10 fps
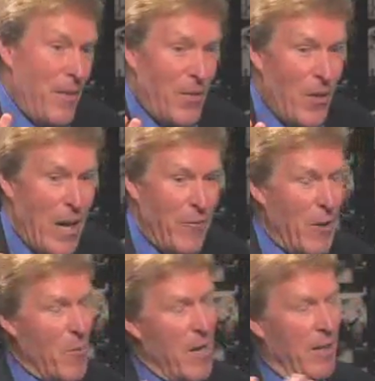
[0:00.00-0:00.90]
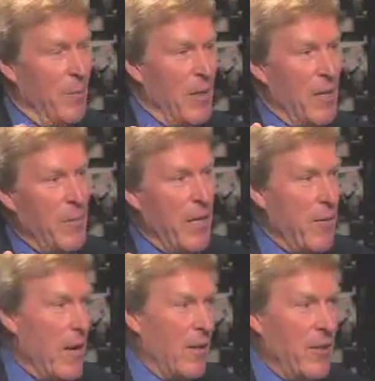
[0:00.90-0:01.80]
thought I would wanted to be a
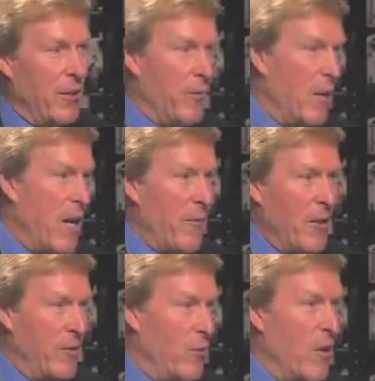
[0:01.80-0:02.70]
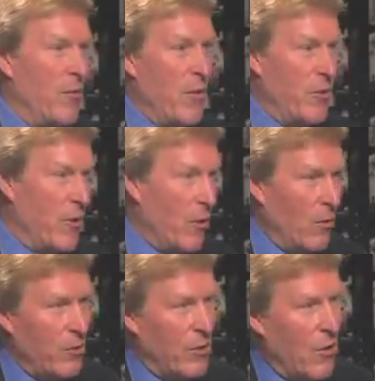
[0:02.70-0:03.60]
meteorologist when I was 12 years
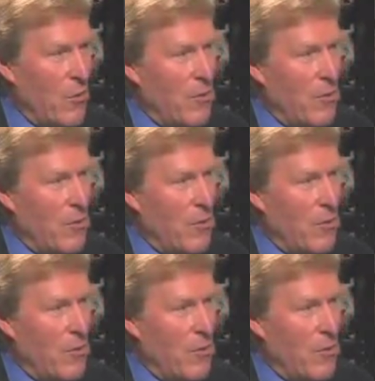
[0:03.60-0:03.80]
old. So